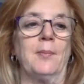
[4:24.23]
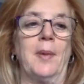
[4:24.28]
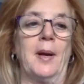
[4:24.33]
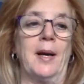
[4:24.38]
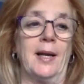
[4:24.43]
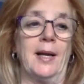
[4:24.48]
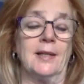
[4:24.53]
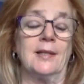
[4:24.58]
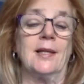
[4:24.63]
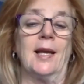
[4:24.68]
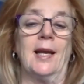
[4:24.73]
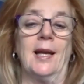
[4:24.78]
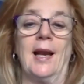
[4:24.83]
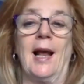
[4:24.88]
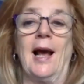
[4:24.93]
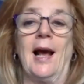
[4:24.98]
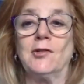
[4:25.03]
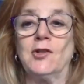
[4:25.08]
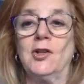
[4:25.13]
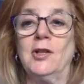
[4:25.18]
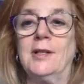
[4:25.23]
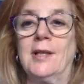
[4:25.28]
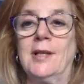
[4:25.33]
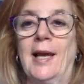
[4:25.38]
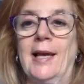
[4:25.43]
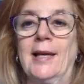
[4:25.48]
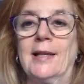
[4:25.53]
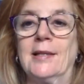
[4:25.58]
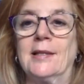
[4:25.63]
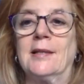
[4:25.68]
but it actually
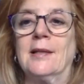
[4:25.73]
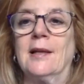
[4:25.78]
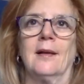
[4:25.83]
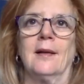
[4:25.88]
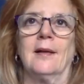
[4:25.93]
takes